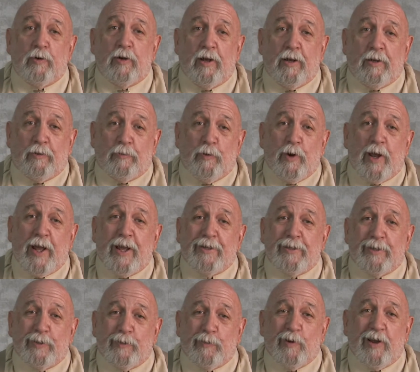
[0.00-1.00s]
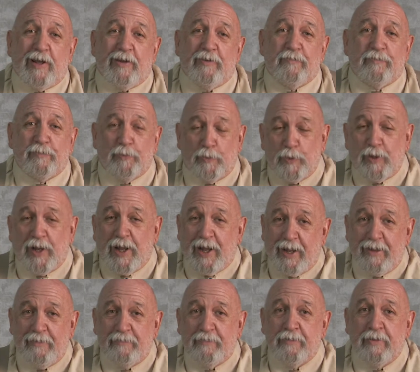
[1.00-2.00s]
a grand and great full
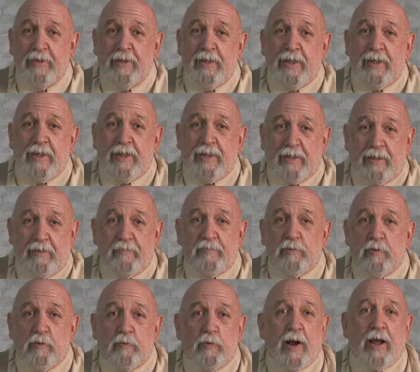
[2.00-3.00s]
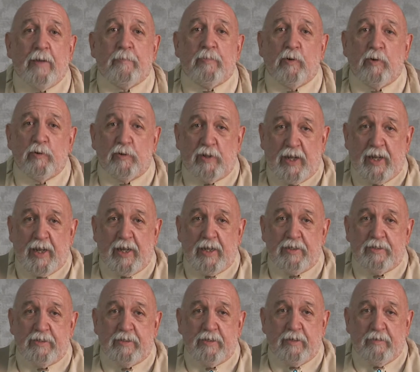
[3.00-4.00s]
life, live to a ripe old
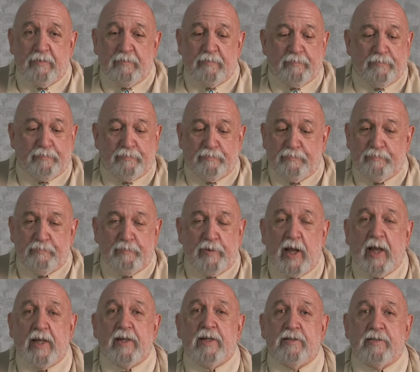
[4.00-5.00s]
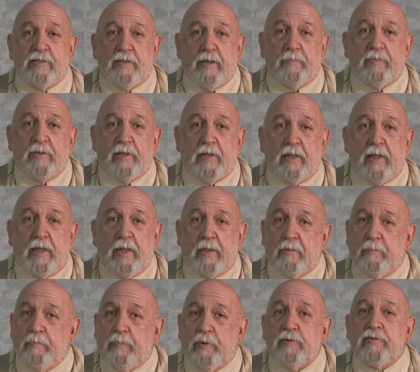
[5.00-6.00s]
age of 90-something, and
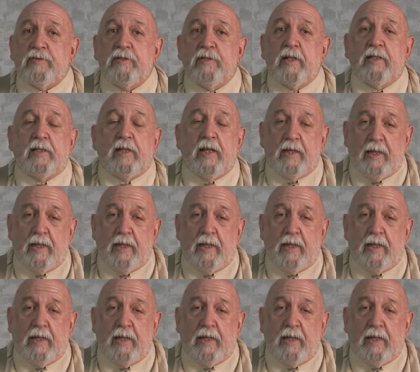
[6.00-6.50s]
the person that they